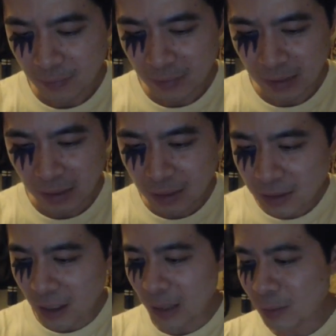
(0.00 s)
at the
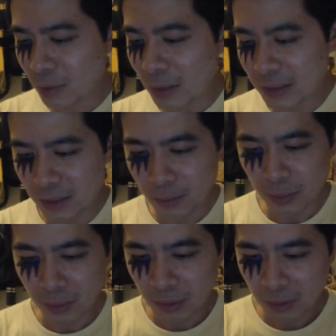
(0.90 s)
time it was quite
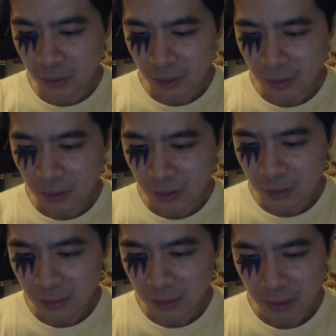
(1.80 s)
simple.
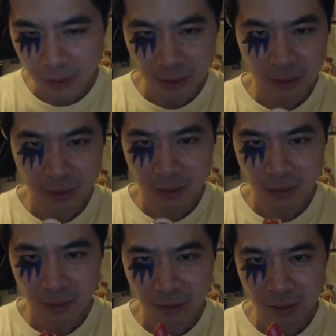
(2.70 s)
So just
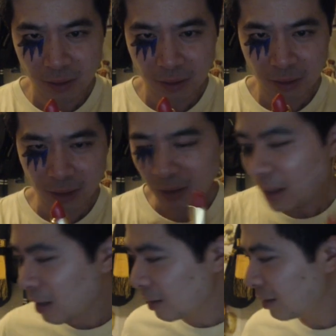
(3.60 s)
like
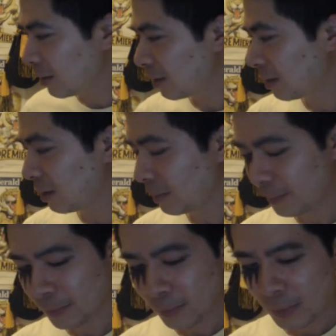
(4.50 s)
that.
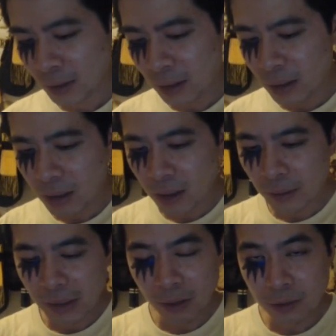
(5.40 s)

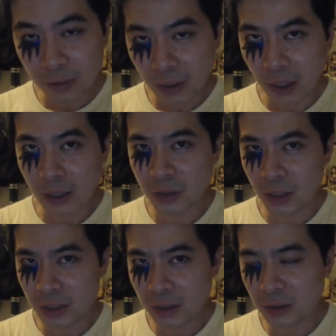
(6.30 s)
And it was I tried
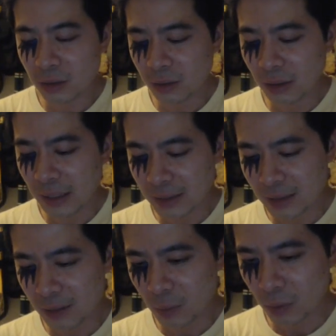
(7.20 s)
to do less is
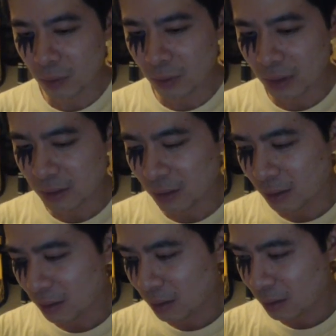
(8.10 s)
more with this kind of
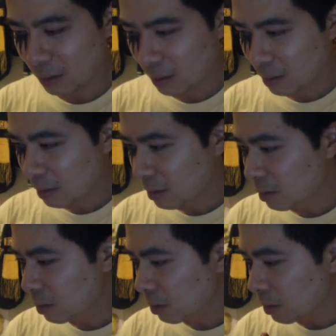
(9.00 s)
thing.
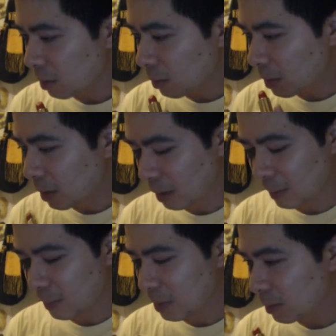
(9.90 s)
So with the
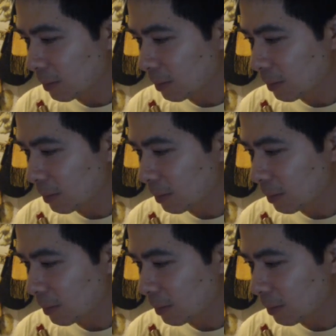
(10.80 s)
lips,